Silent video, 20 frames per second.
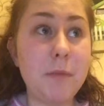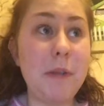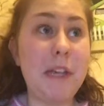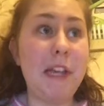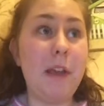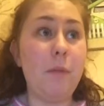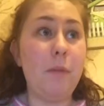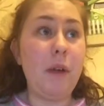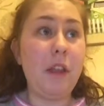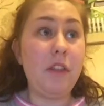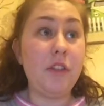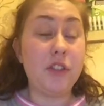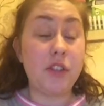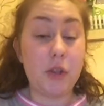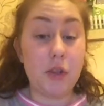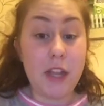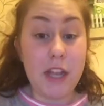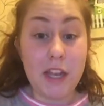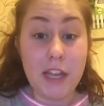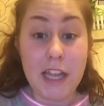begin with, so
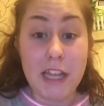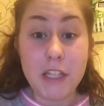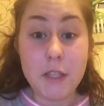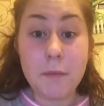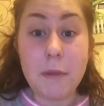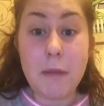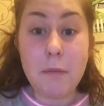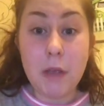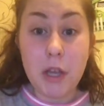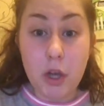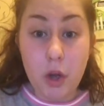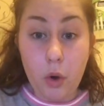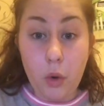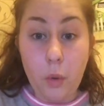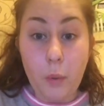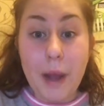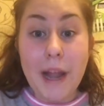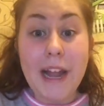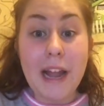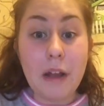then this made me go
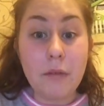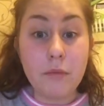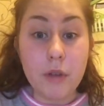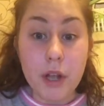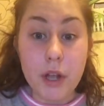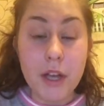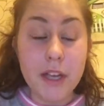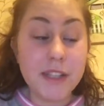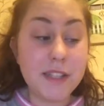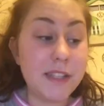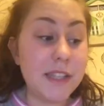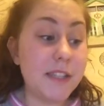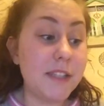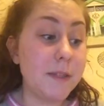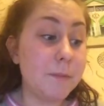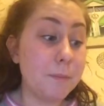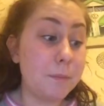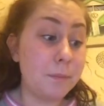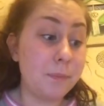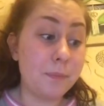away and rehearse this.